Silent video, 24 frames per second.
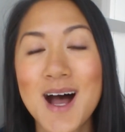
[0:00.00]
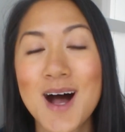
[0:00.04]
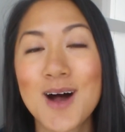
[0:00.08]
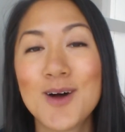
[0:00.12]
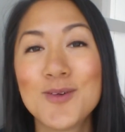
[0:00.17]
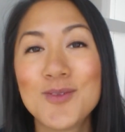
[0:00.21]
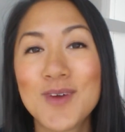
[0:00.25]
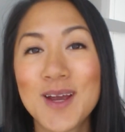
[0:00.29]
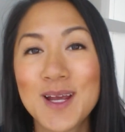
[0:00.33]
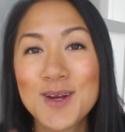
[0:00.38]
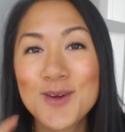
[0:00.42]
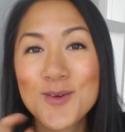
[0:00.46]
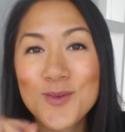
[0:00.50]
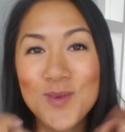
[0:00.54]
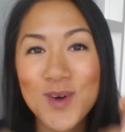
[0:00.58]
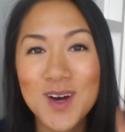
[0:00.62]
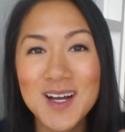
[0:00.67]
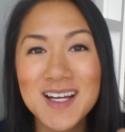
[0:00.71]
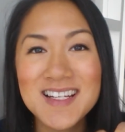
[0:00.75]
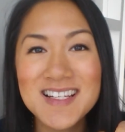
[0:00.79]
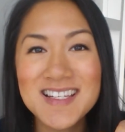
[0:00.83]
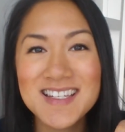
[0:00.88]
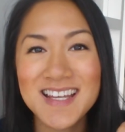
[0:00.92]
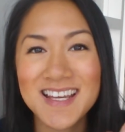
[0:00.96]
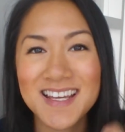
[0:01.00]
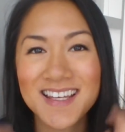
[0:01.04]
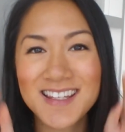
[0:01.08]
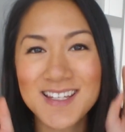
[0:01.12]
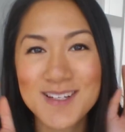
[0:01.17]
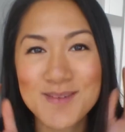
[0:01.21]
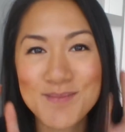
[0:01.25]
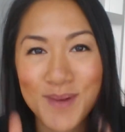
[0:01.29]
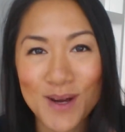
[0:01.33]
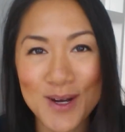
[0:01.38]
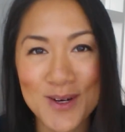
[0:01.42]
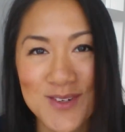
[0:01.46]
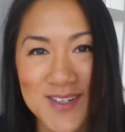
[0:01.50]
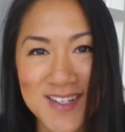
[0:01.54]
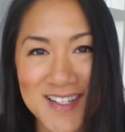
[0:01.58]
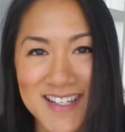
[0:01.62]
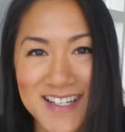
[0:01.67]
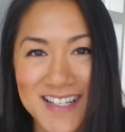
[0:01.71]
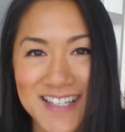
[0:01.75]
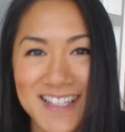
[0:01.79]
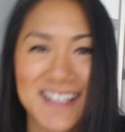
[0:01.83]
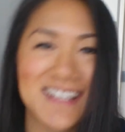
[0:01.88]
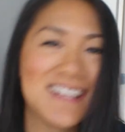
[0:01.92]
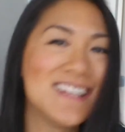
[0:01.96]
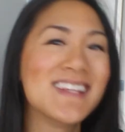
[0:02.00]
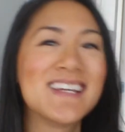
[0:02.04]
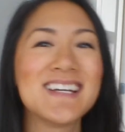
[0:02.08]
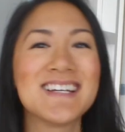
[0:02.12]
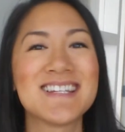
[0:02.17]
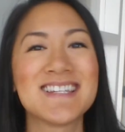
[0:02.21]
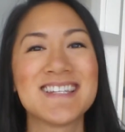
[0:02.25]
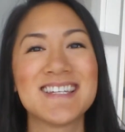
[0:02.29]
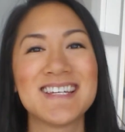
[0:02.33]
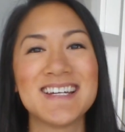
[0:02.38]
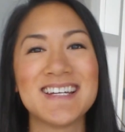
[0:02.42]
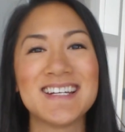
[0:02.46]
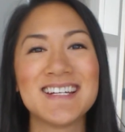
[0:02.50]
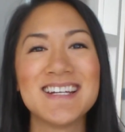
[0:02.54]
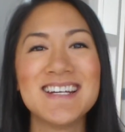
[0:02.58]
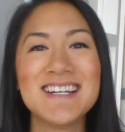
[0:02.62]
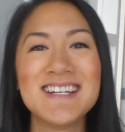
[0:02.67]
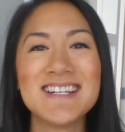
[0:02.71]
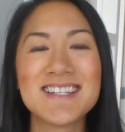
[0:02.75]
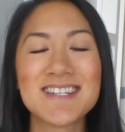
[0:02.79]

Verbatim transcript: I'll write it once and then post it and that's it.